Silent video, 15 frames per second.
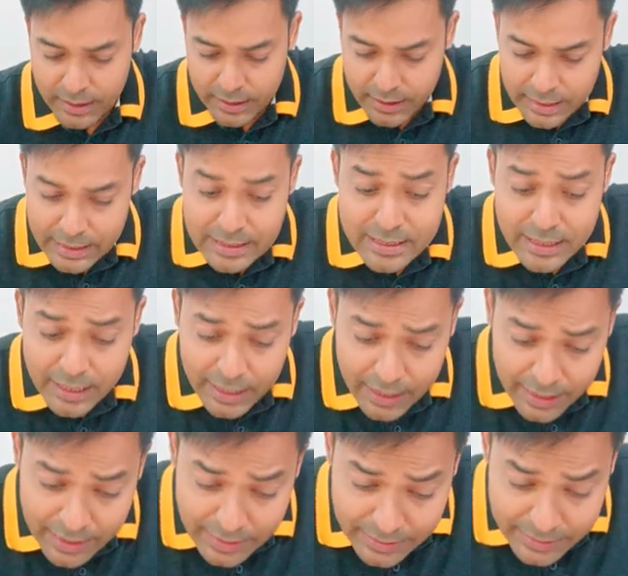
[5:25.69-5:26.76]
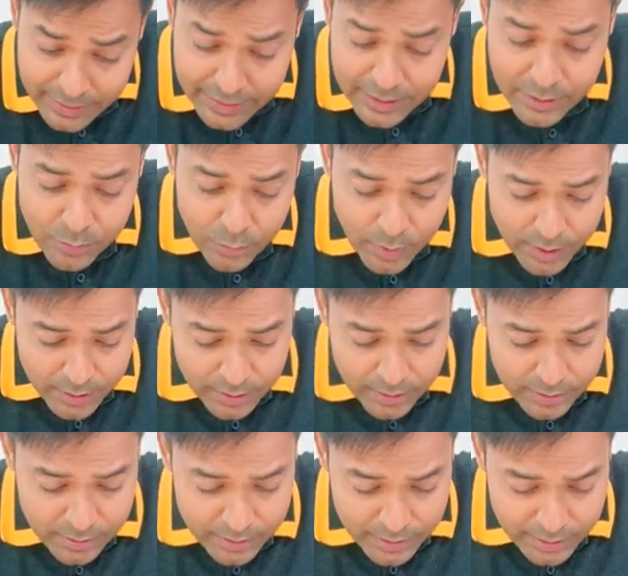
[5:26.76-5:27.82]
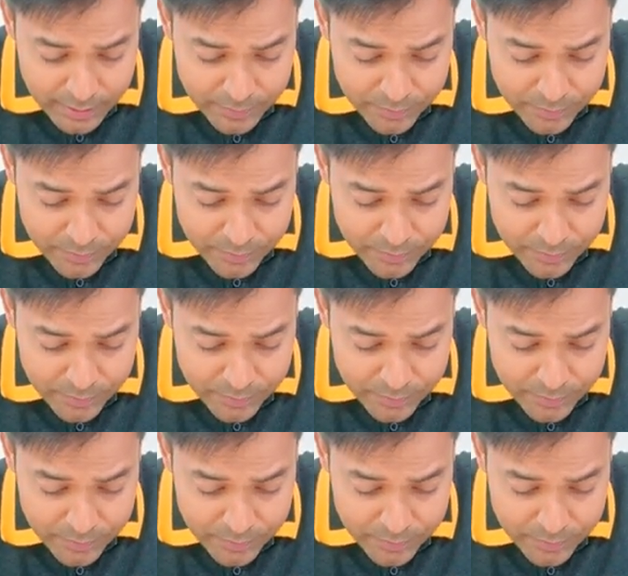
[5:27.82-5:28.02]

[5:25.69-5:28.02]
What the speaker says: it's 8100.